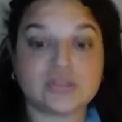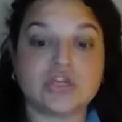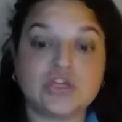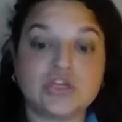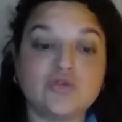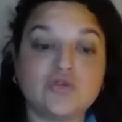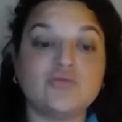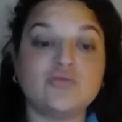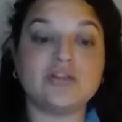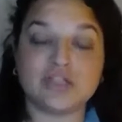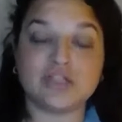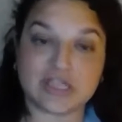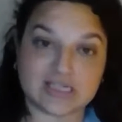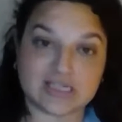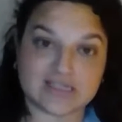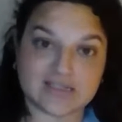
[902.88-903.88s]
the human
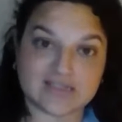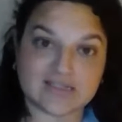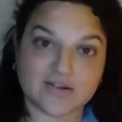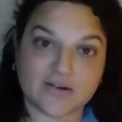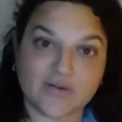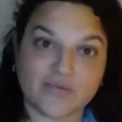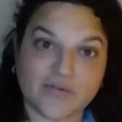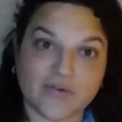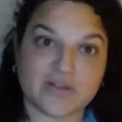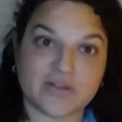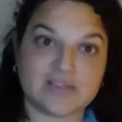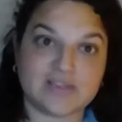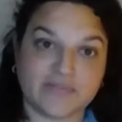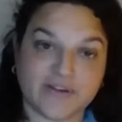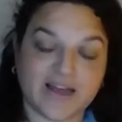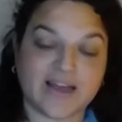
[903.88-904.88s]
Jesus over the
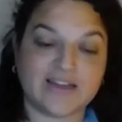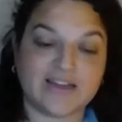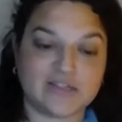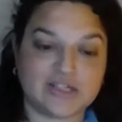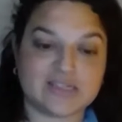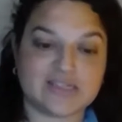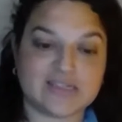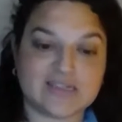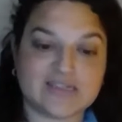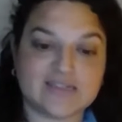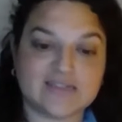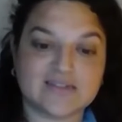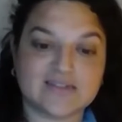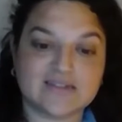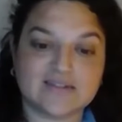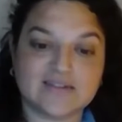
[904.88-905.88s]
divine
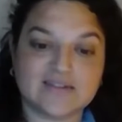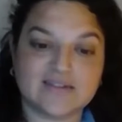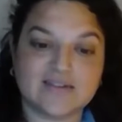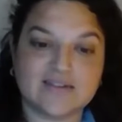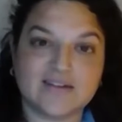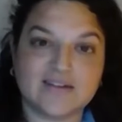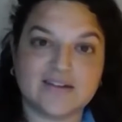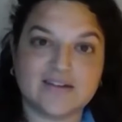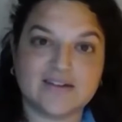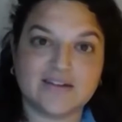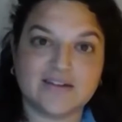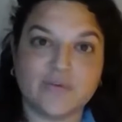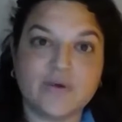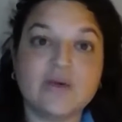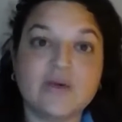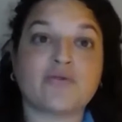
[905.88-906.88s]
Jesus.
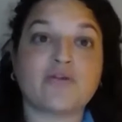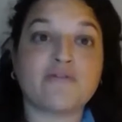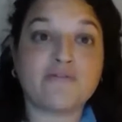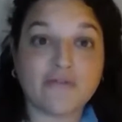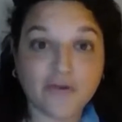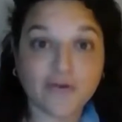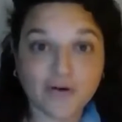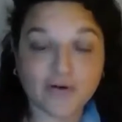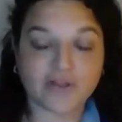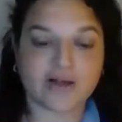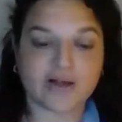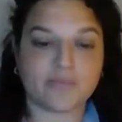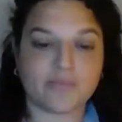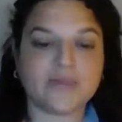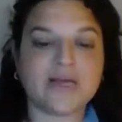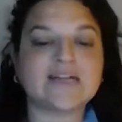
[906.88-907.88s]
We prefer the
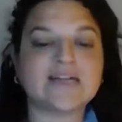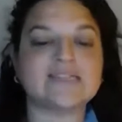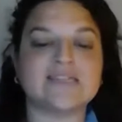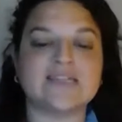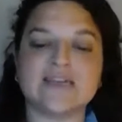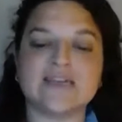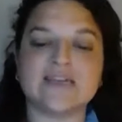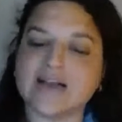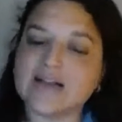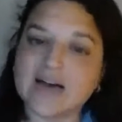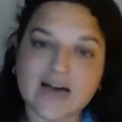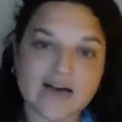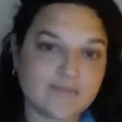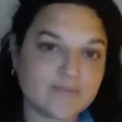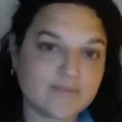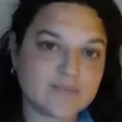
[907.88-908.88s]
complexity that
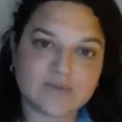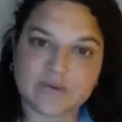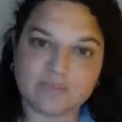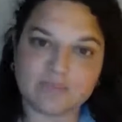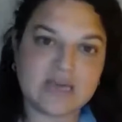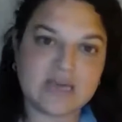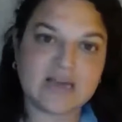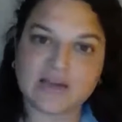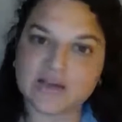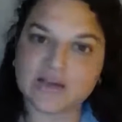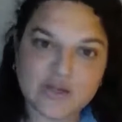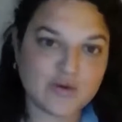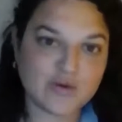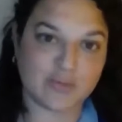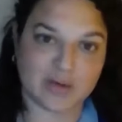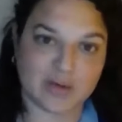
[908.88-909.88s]
comes with being
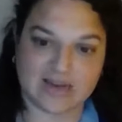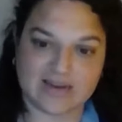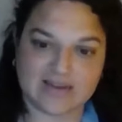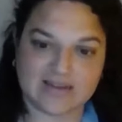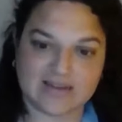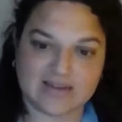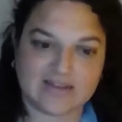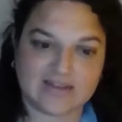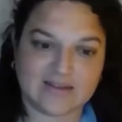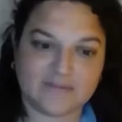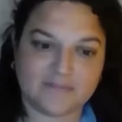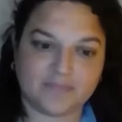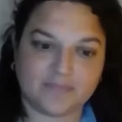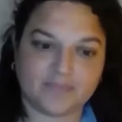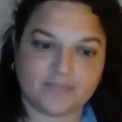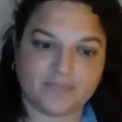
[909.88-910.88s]
human.
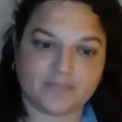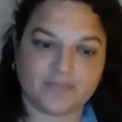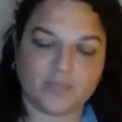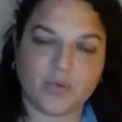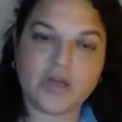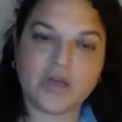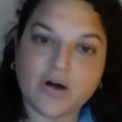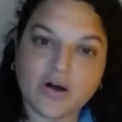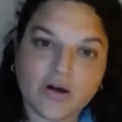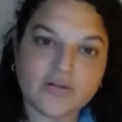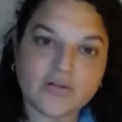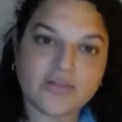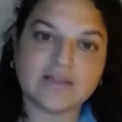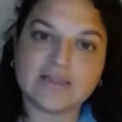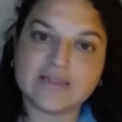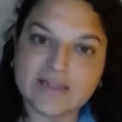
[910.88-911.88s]
We are
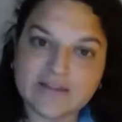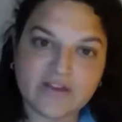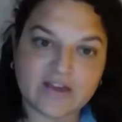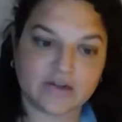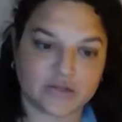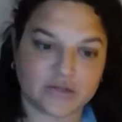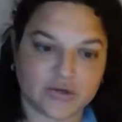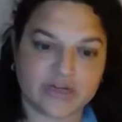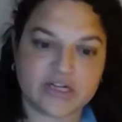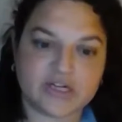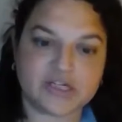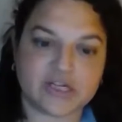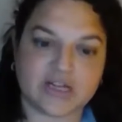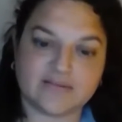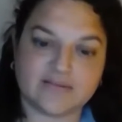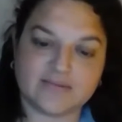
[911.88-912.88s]
the living
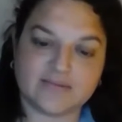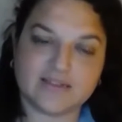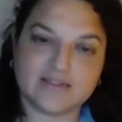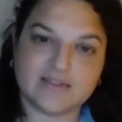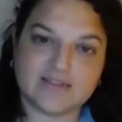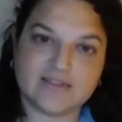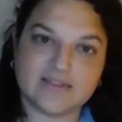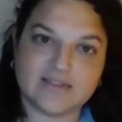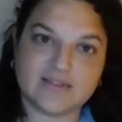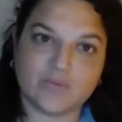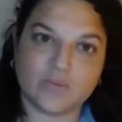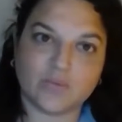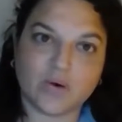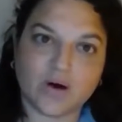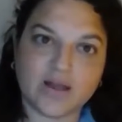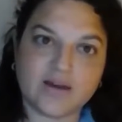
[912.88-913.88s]
tradition,
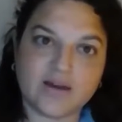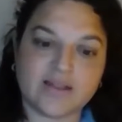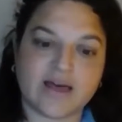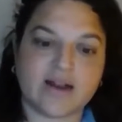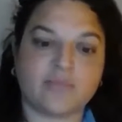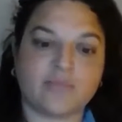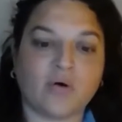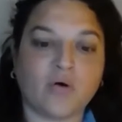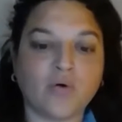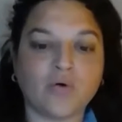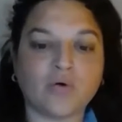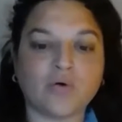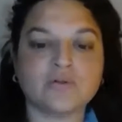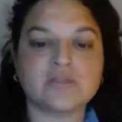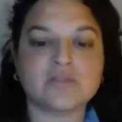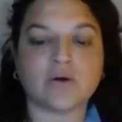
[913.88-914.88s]
one that
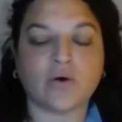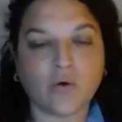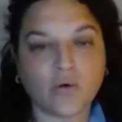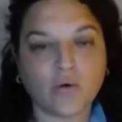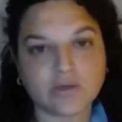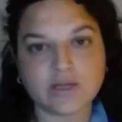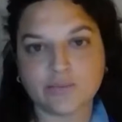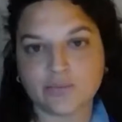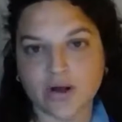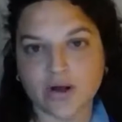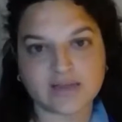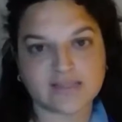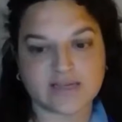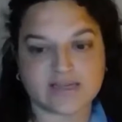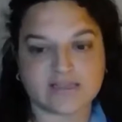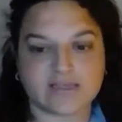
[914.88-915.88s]
upholds the holy
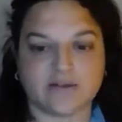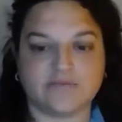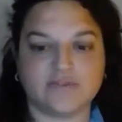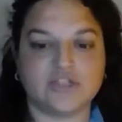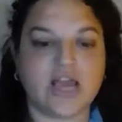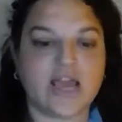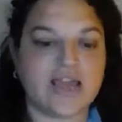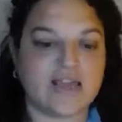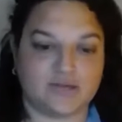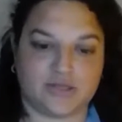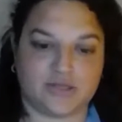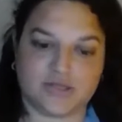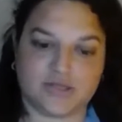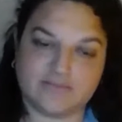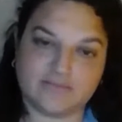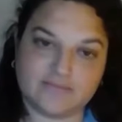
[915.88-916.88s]
process of
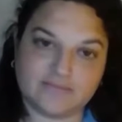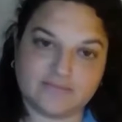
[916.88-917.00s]
change.